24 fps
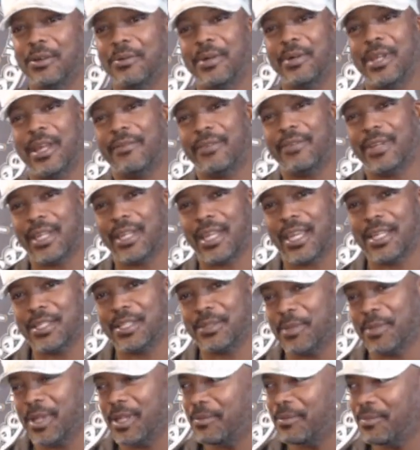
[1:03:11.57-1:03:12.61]
whatever the case
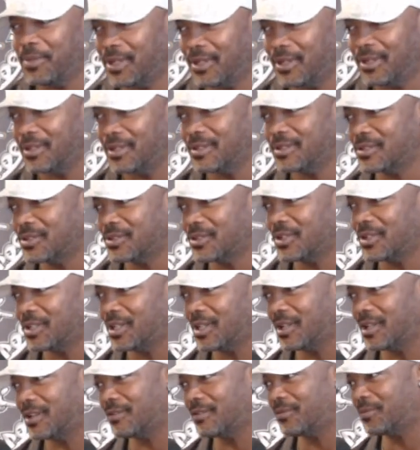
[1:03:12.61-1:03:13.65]
may be, it's all love,